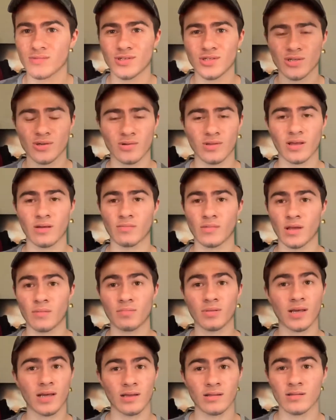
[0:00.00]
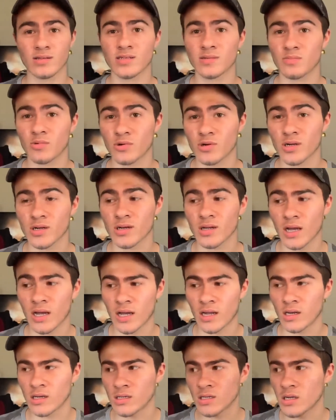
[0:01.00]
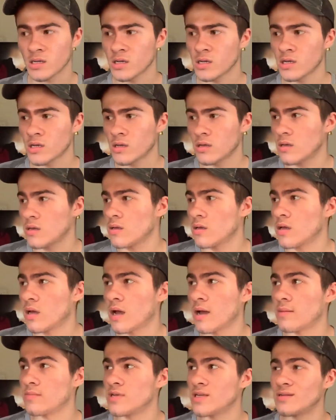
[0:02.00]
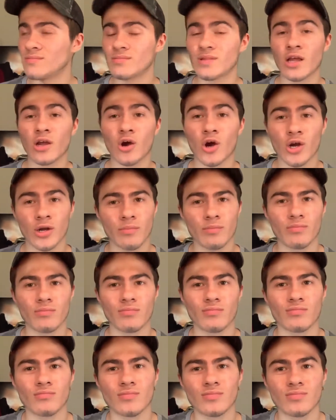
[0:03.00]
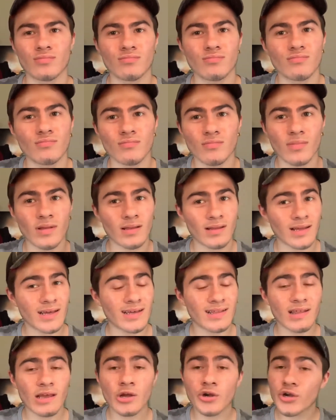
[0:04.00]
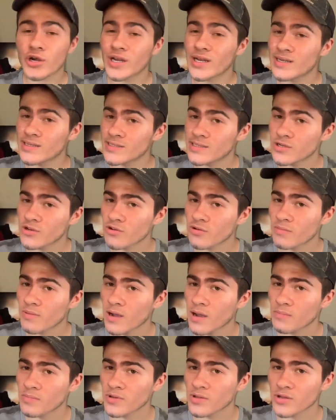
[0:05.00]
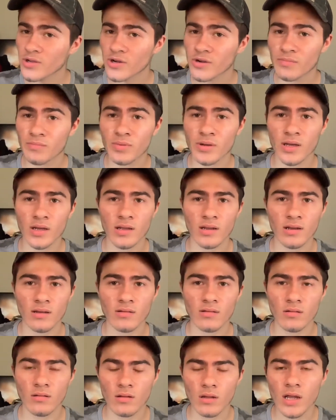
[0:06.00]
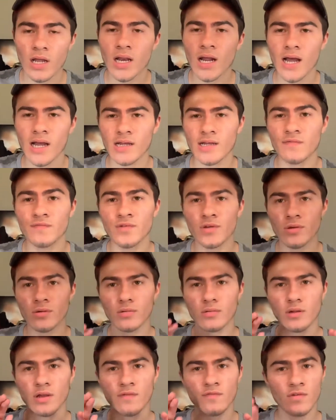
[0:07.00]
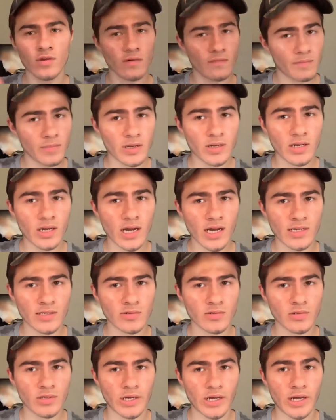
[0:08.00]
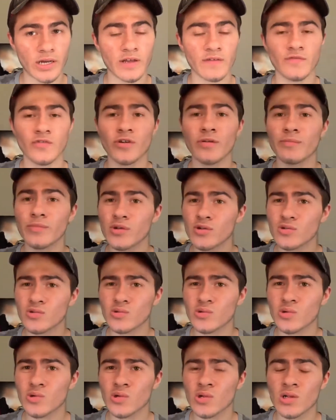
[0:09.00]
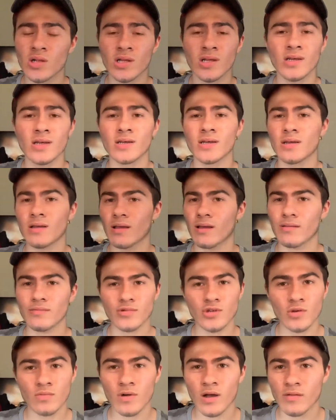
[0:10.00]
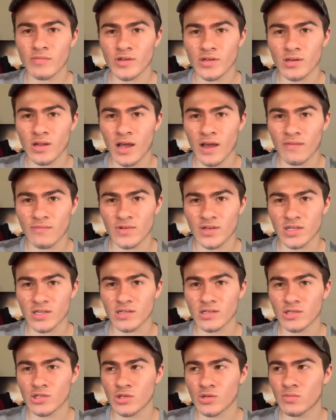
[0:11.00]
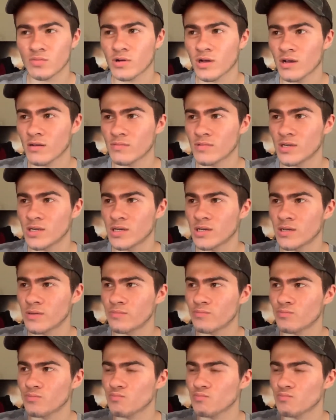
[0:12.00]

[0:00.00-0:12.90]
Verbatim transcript: to them. They play the sport, and I mean, they aren't like they're considered popular, but in high, if you if you've been to high school yet, if you're in middle school, you probably haven't. You probably